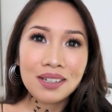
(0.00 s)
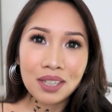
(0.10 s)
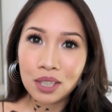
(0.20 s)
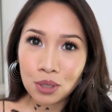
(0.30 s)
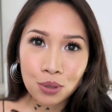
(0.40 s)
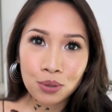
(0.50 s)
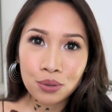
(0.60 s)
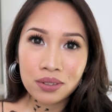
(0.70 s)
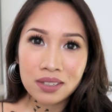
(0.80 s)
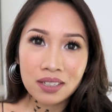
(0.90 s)

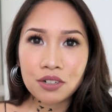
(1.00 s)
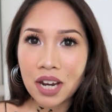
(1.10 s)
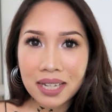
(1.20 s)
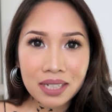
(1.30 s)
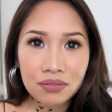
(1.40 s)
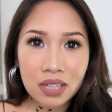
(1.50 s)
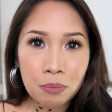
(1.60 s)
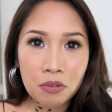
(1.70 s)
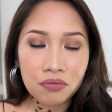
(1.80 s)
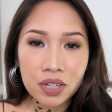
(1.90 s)
cute, creative
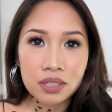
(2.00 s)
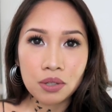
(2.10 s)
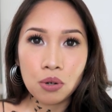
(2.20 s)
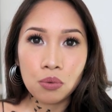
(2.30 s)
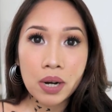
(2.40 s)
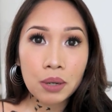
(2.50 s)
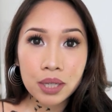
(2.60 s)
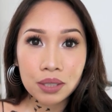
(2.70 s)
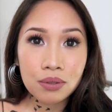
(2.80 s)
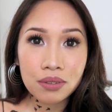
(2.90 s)
type of video where
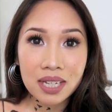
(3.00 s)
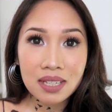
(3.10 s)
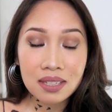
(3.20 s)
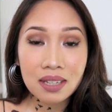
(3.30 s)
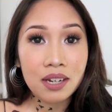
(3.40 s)
we do this